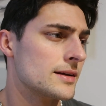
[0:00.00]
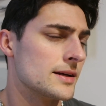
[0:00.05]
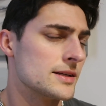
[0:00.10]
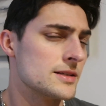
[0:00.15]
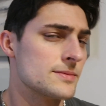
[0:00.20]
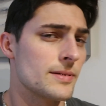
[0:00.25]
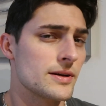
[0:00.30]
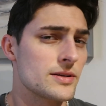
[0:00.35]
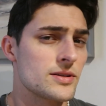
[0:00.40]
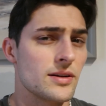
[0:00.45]

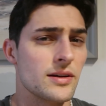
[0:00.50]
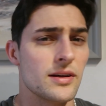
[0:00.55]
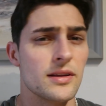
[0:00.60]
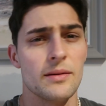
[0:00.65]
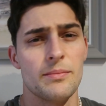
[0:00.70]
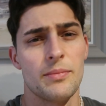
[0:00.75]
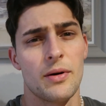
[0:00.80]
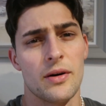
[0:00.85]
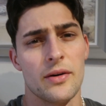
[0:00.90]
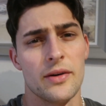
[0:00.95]
especially at
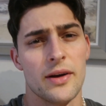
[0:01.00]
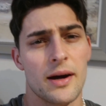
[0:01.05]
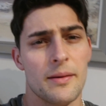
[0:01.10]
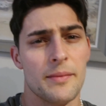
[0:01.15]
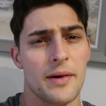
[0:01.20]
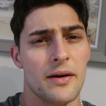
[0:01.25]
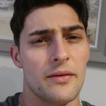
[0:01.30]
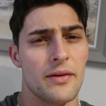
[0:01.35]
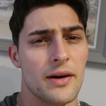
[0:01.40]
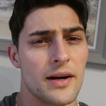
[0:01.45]
the point
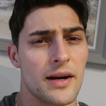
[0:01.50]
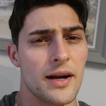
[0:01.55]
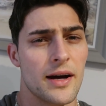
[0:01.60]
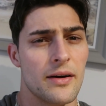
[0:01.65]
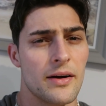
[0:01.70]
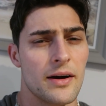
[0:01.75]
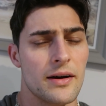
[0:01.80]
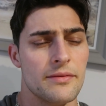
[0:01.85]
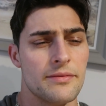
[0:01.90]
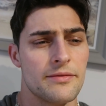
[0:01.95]
I'm at right
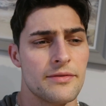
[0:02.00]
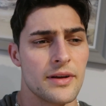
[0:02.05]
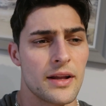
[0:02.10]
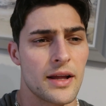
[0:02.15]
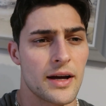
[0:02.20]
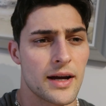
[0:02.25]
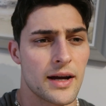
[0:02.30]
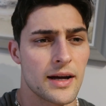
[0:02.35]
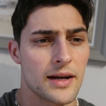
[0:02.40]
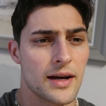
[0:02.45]
now. I feel
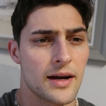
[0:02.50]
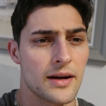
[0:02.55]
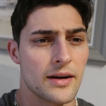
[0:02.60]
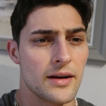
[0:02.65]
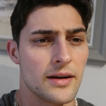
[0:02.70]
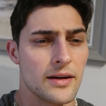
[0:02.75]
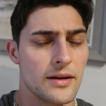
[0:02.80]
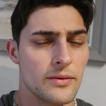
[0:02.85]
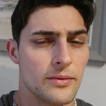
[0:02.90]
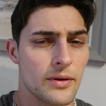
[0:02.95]
like I kind
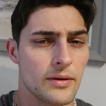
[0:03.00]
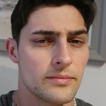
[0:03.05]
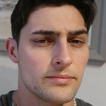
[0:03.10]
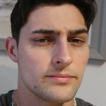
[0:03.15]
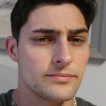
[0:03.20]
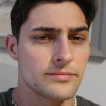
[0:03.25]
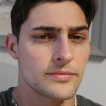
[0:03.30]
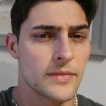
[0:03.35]
of need one.